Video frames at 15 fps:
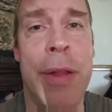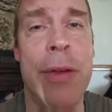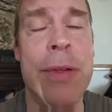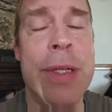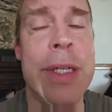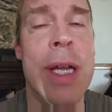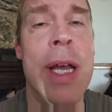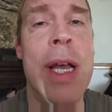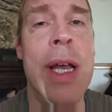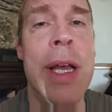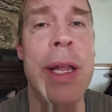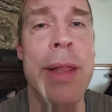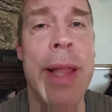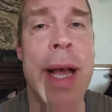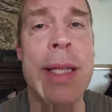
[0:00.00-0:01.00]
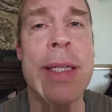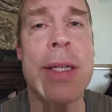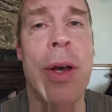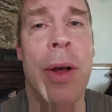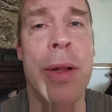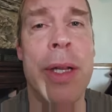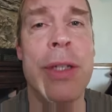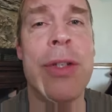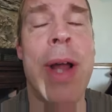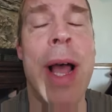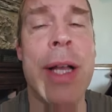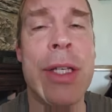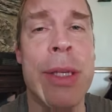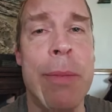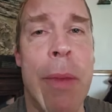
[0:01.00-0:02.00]
Those that's called
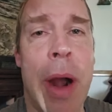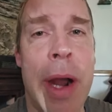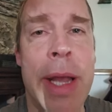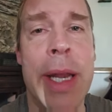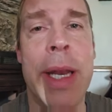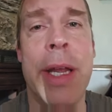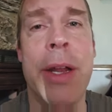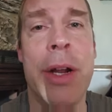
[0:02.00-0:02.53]
attraction marketing.